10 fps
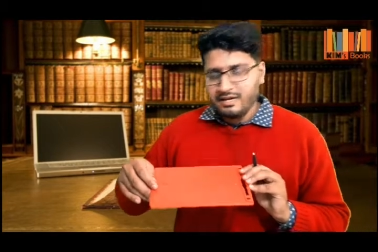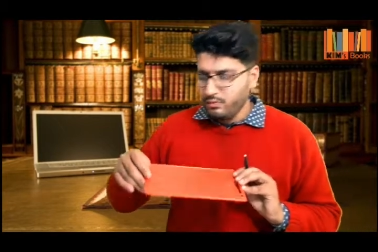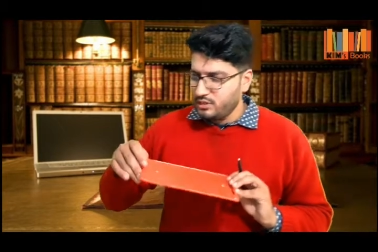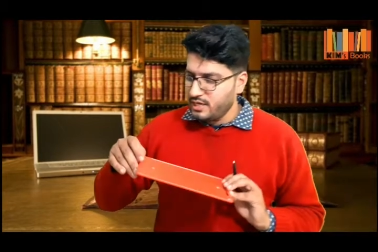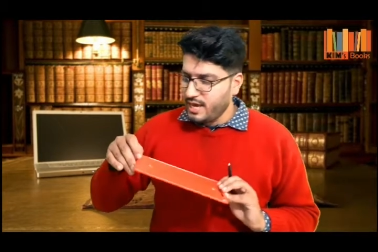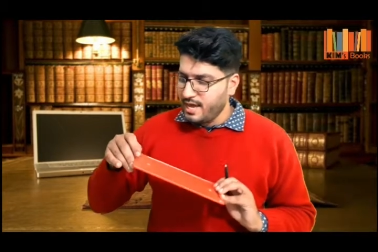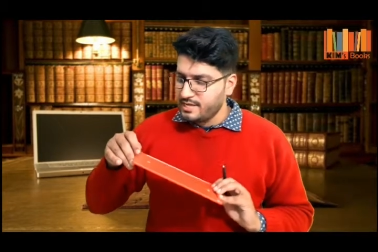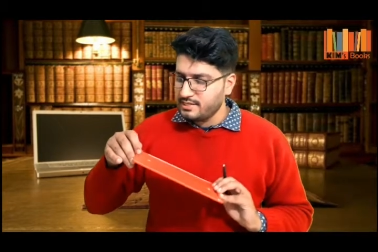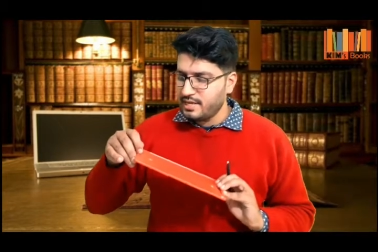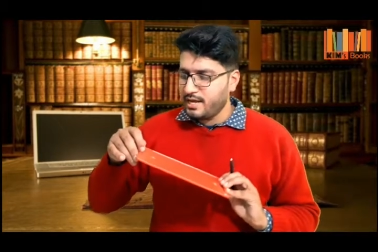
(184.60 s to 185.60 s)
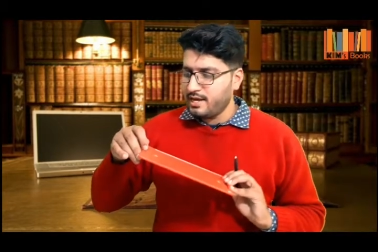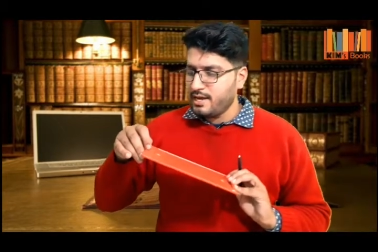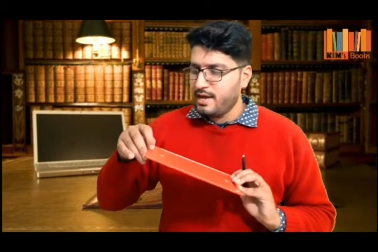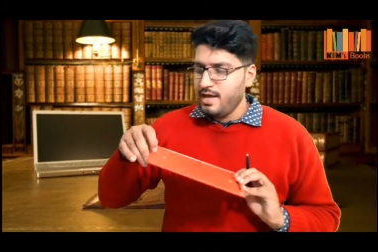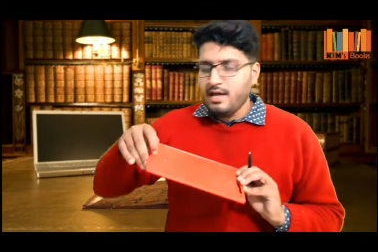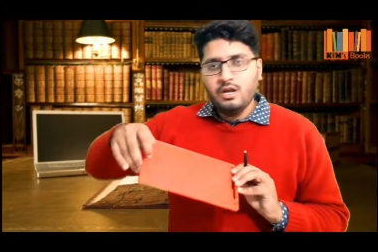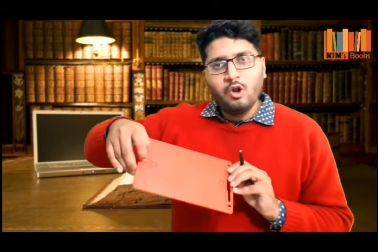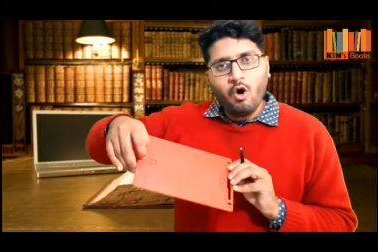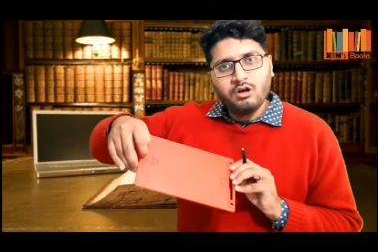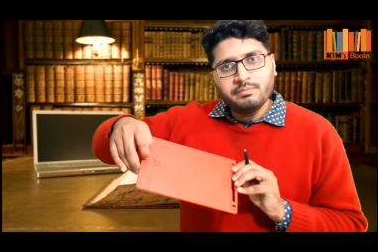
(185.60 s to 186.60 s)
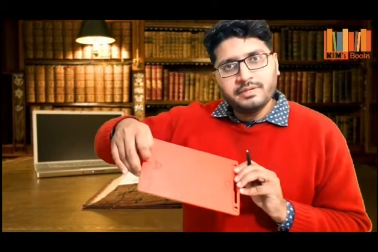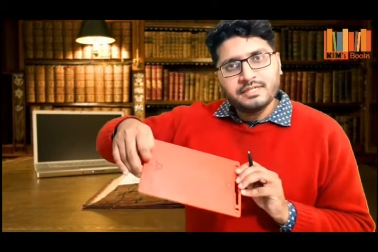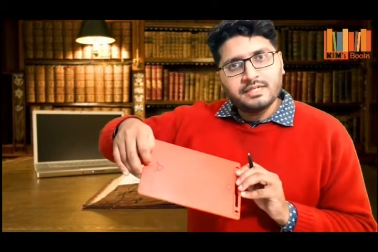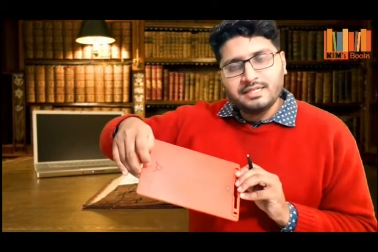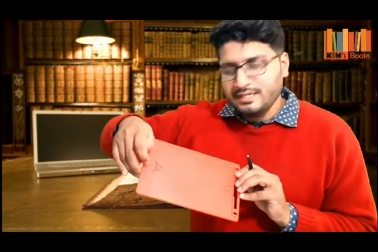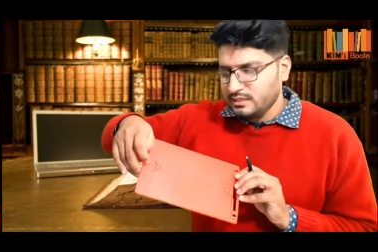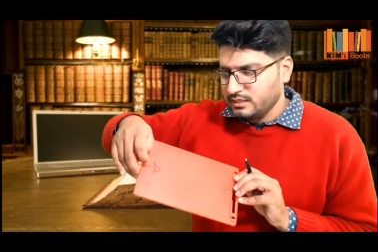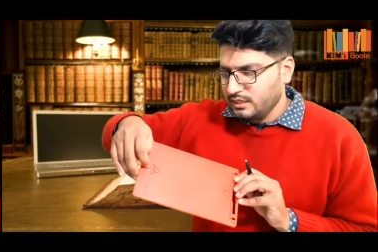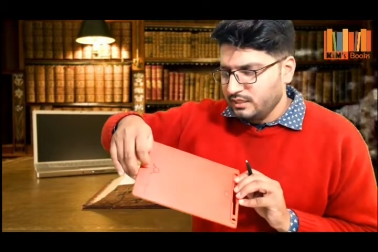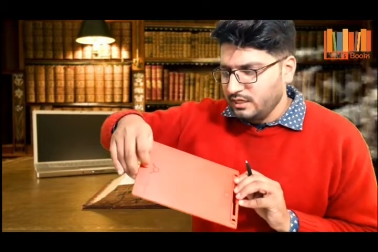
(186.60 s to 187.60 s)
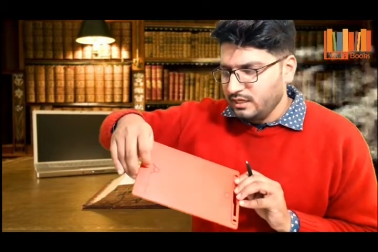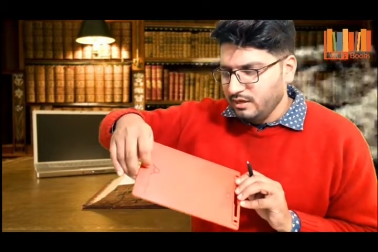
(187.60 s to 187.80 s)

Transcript: which has a lock button inserted.